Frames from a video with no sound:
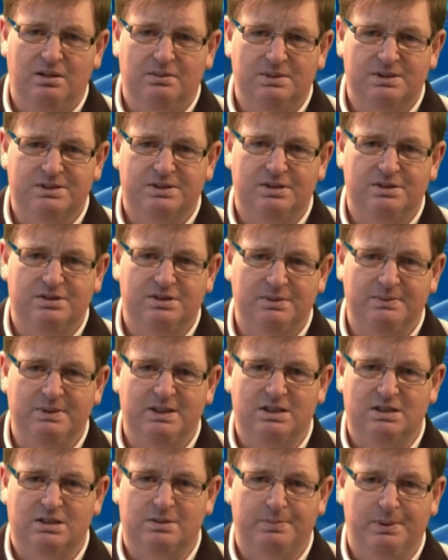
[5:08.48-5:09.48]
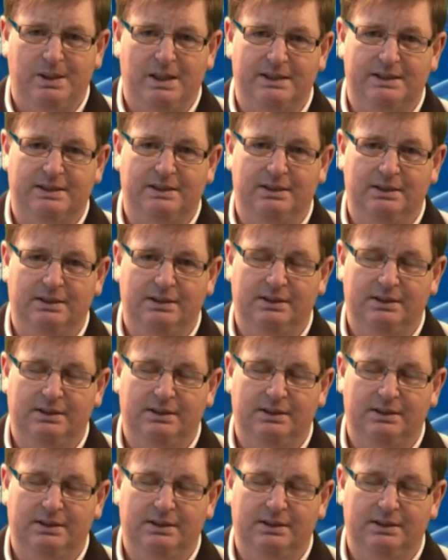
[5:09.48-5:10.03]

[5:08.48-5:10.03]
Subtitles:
Mr. Jimmy Spratt